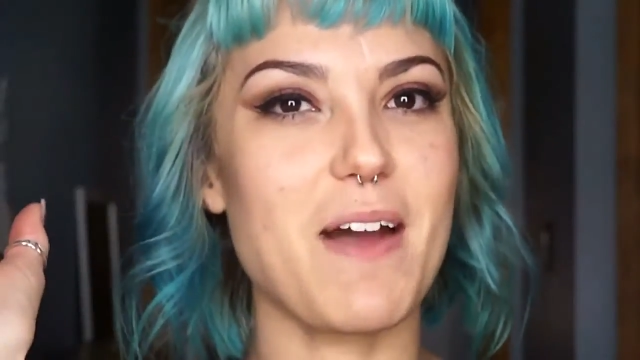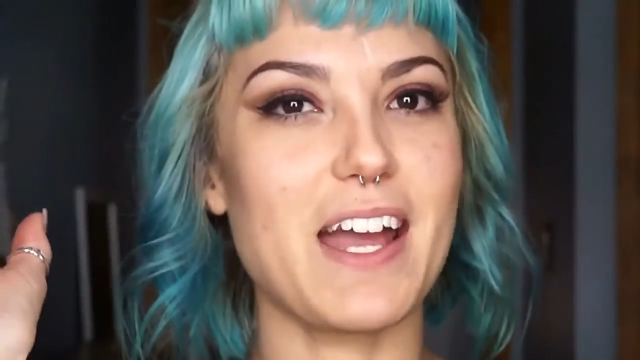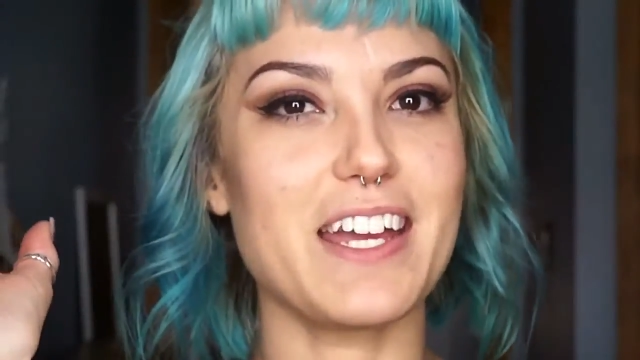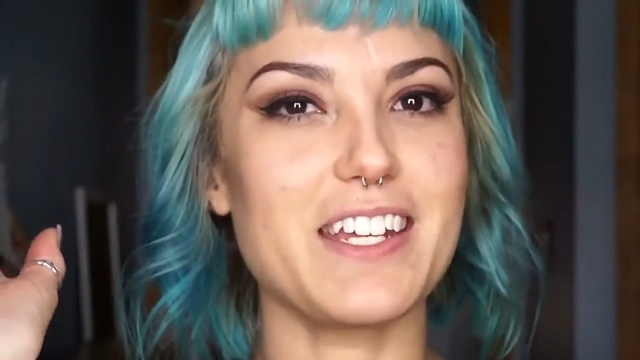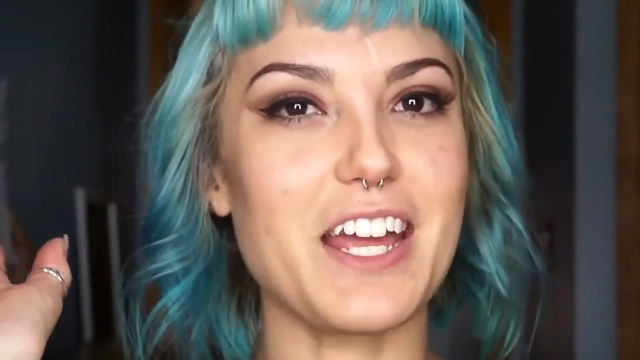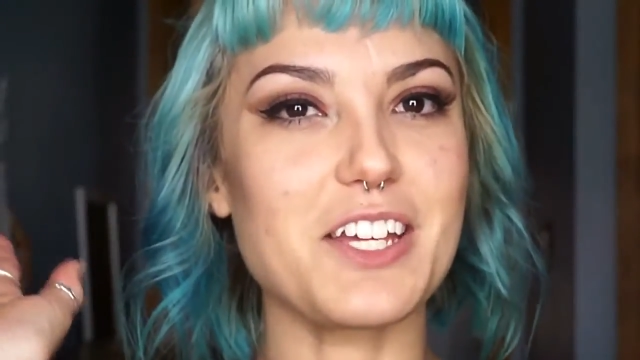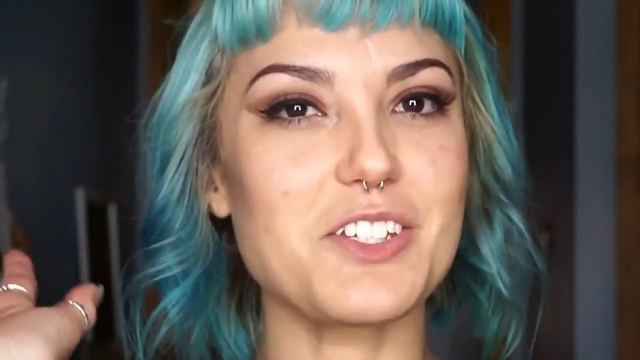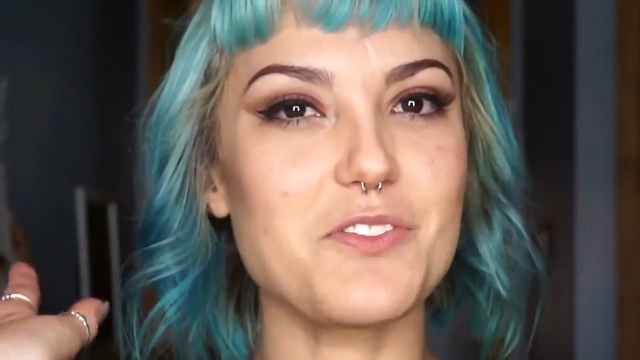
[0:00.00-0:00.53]
my
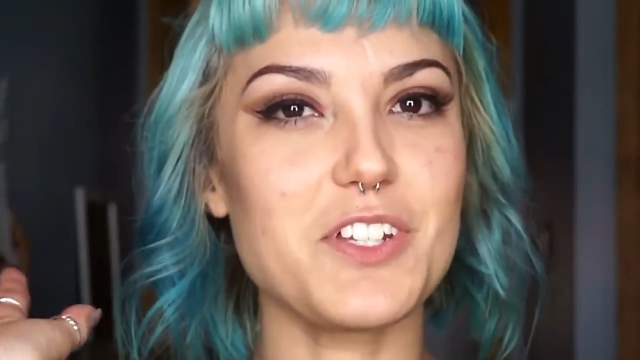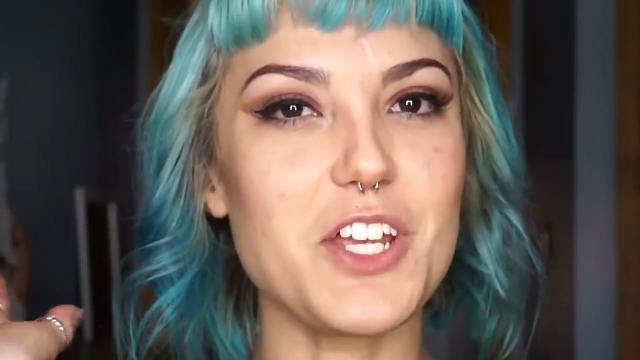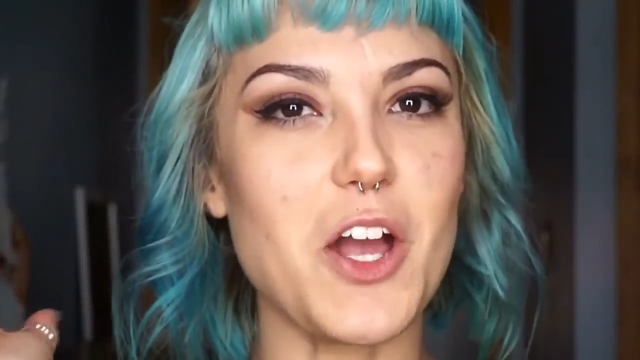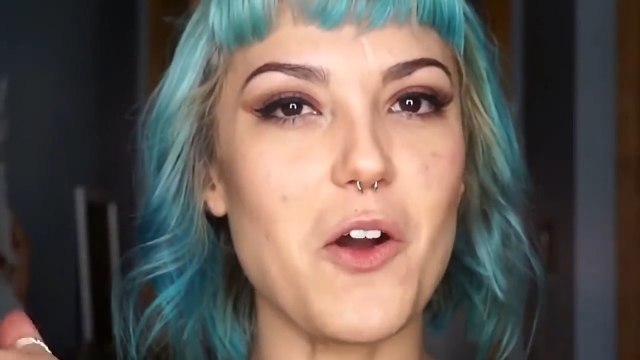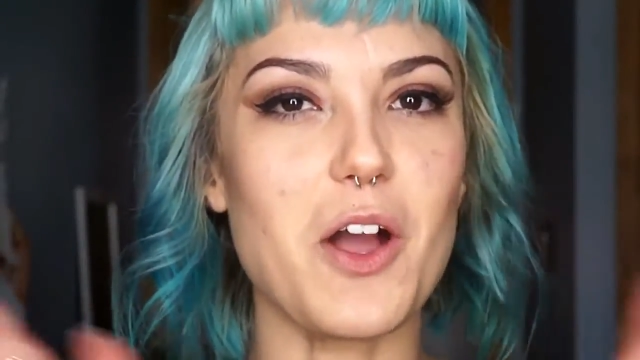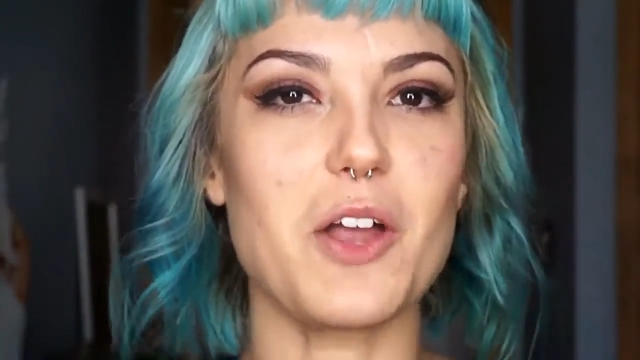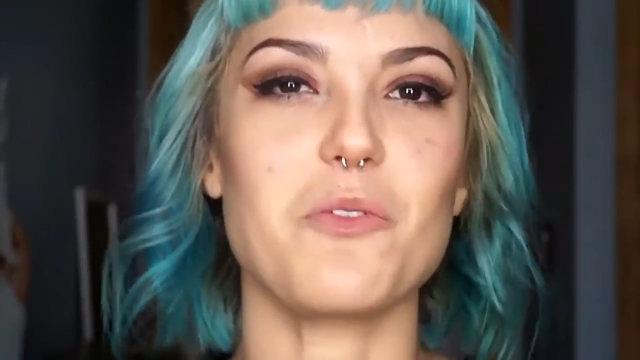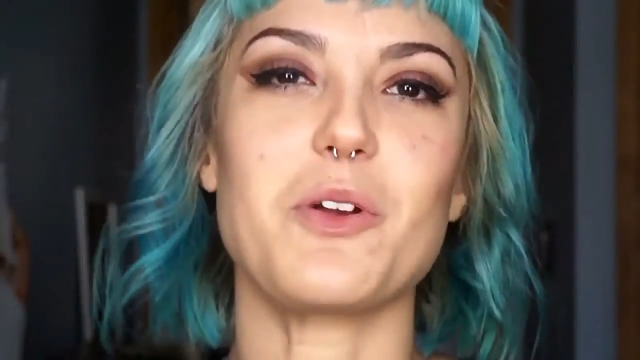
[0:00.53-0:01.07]
next
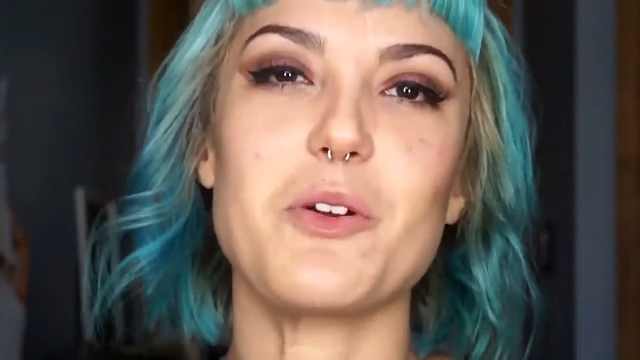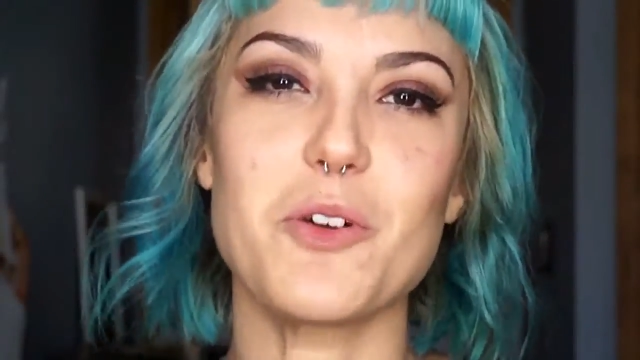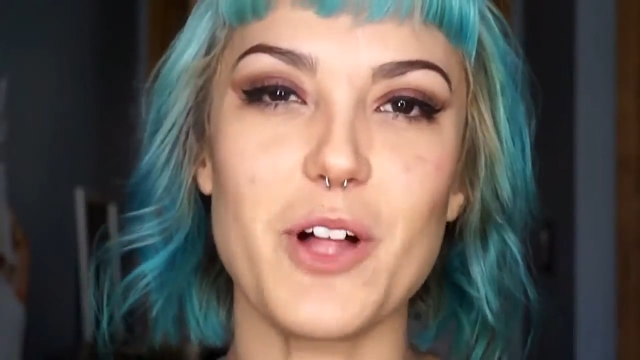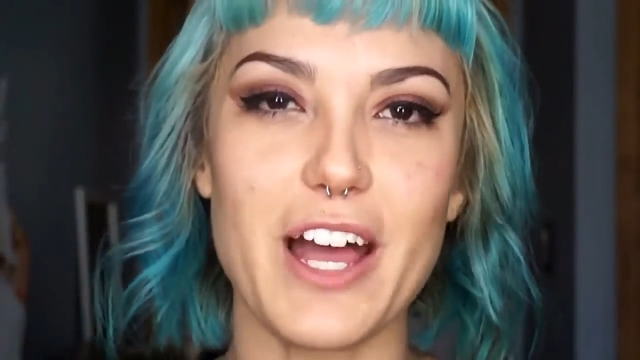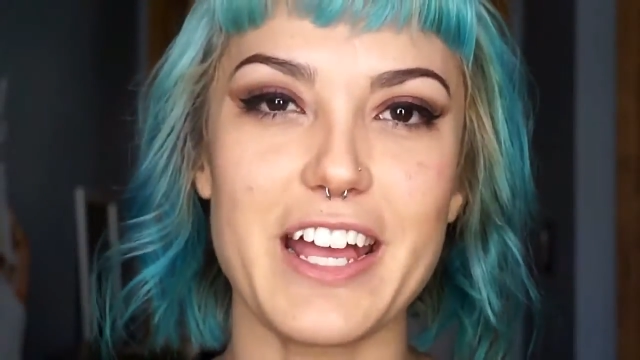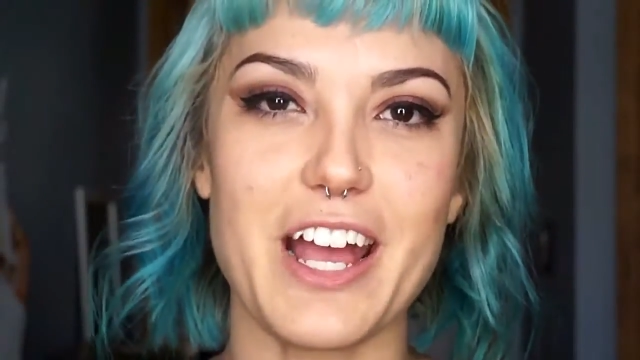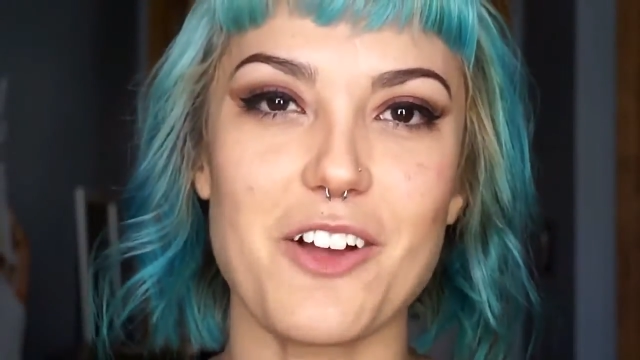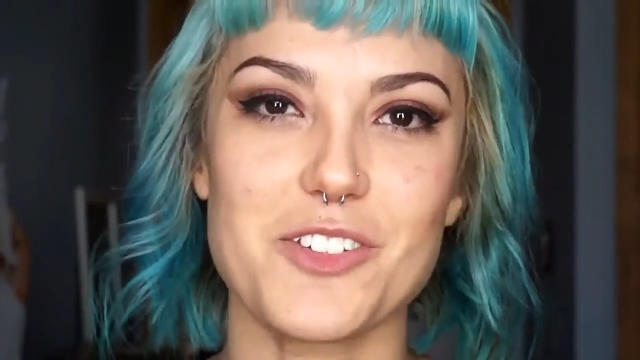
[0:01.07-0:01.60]
video and we will
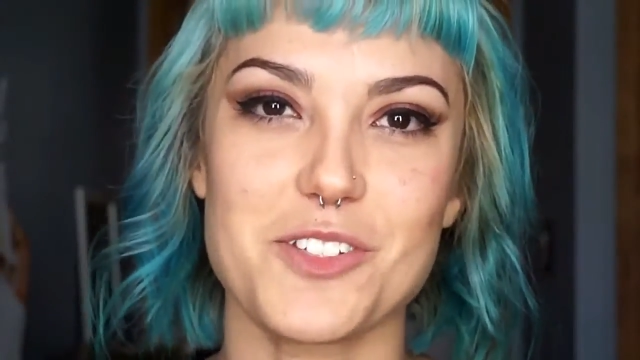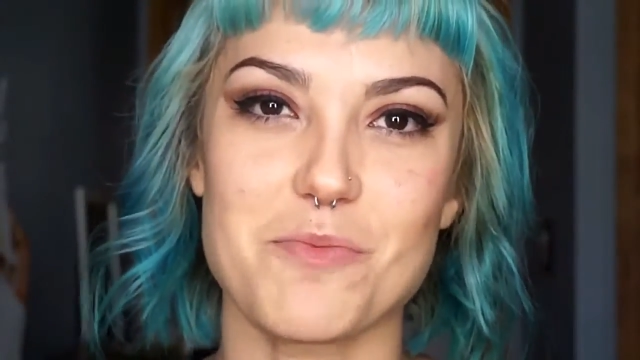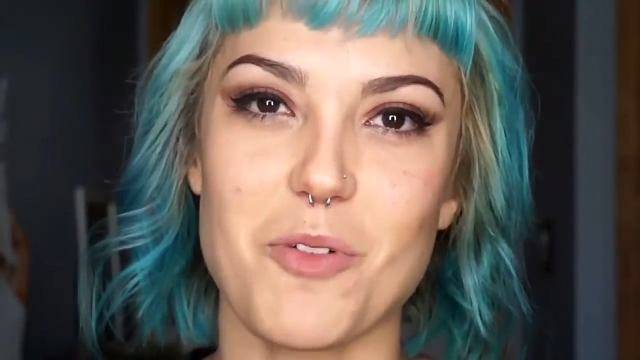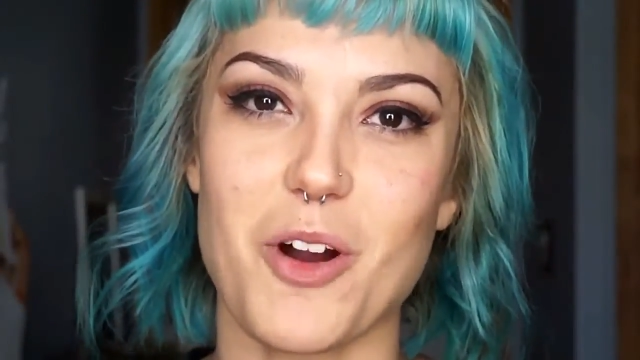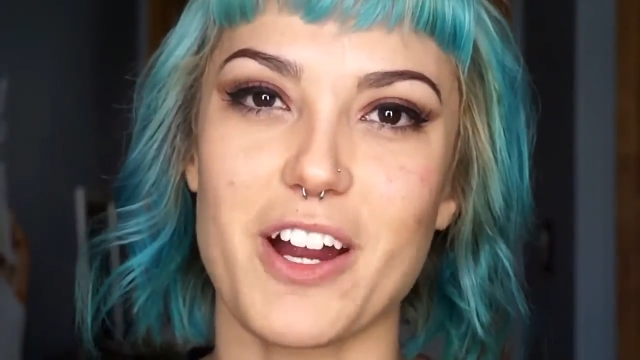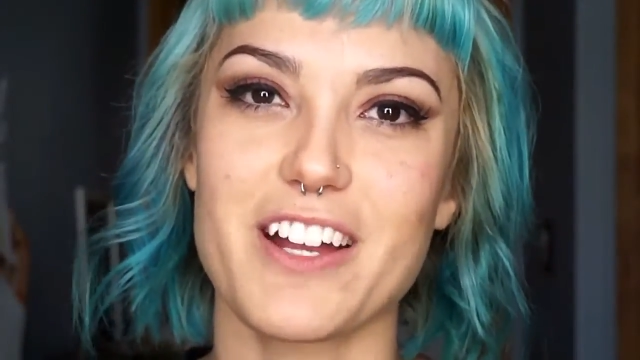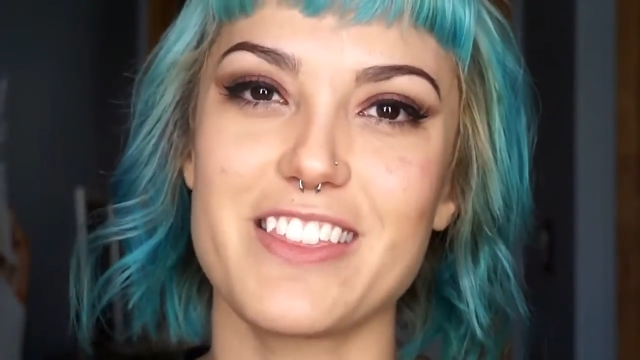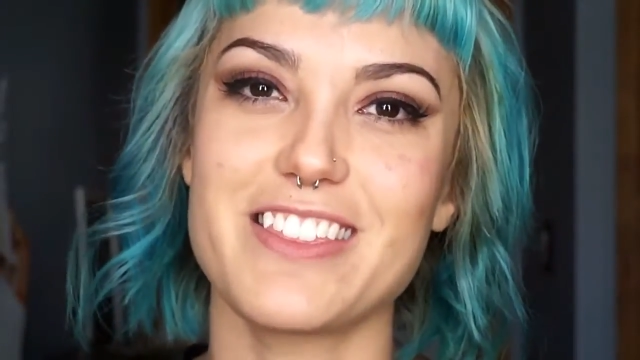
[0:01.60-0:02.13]
hang out some
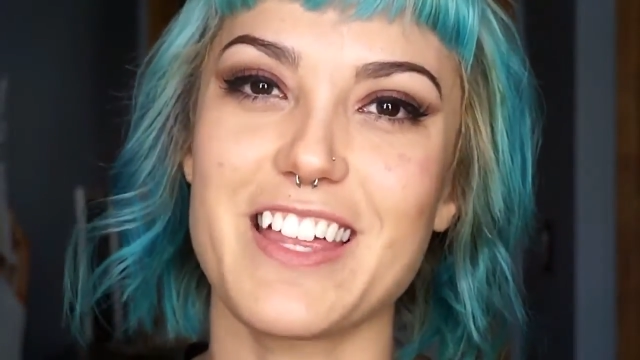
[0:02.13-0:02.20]
more.